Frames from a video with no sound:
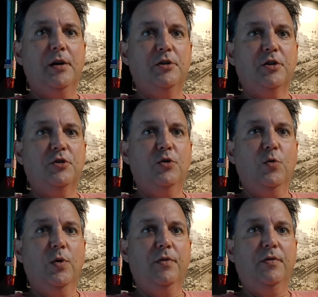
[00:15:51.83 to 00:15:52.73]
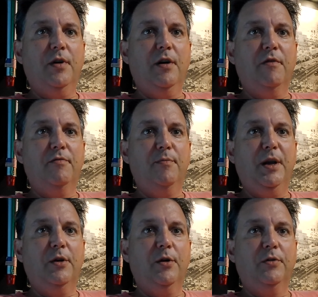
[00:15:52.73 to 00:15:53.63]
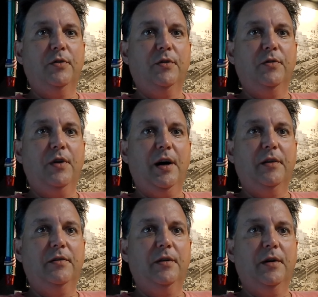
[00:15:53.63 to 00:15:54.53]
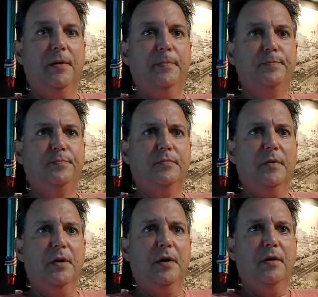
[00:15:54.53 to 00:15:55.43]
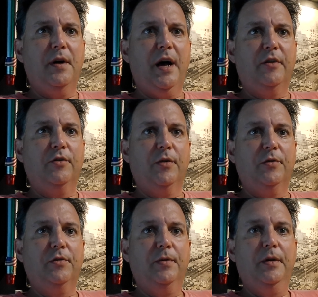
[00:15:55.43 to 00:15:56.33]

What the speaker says: just north of Mykonos. It's not Naxos